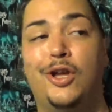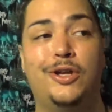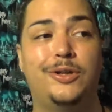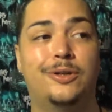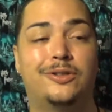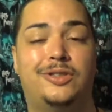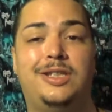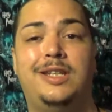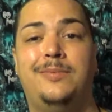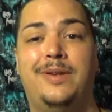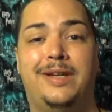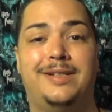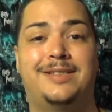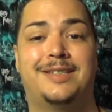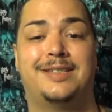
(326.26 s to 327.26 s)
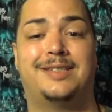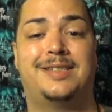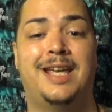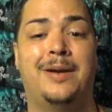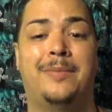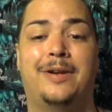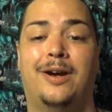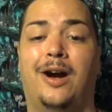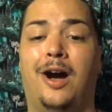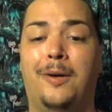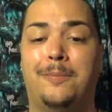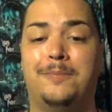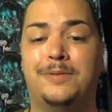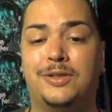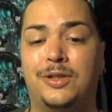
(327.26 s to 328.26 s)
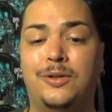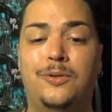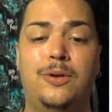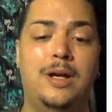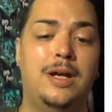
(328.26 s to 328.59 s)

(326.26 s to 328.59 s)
your teammates' stamina up to